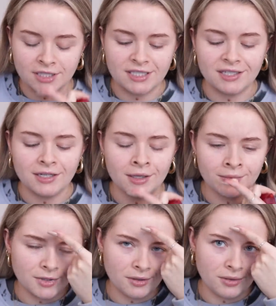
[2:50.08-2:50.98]
it did?
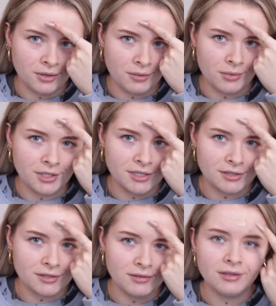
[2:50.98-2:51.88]
No, you know what, it
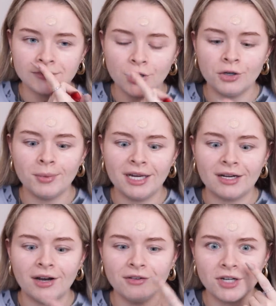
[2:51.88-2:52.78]
doesn't. Oh no, wait, it
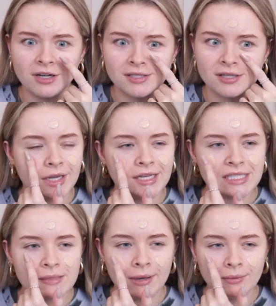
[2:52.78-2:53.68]
kind of does. It
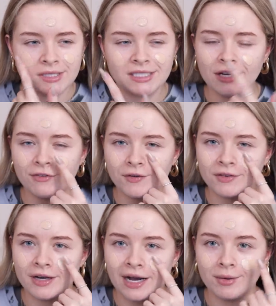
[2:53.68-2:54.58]
smells different
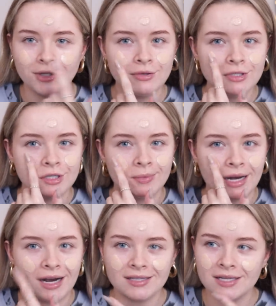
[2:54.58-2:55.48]
than how it used to, but
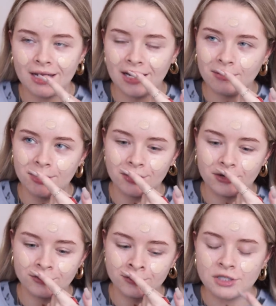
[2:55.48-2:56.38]
it has an element
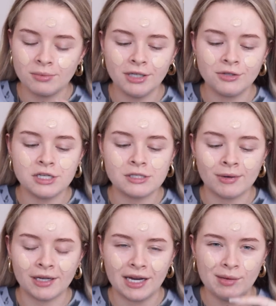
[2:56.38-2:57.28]
of, to me it used to smell
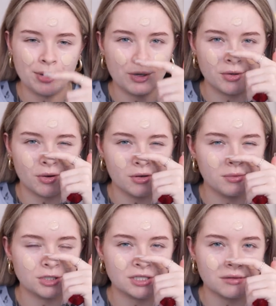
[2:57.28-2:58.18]
like apricot yogurt,
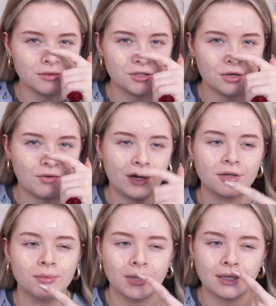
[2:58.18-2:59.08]
which sounds so
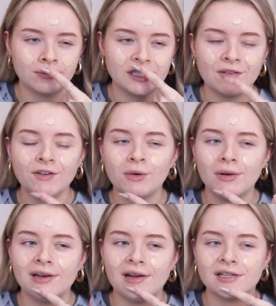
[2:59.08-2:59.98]
random, but it's definitely got
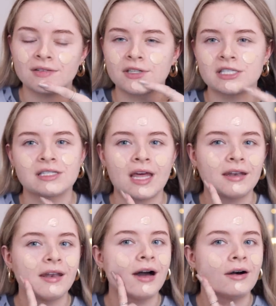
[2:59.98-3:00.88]
less of a
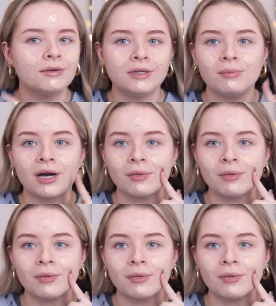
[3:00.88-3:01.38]
scent now, in my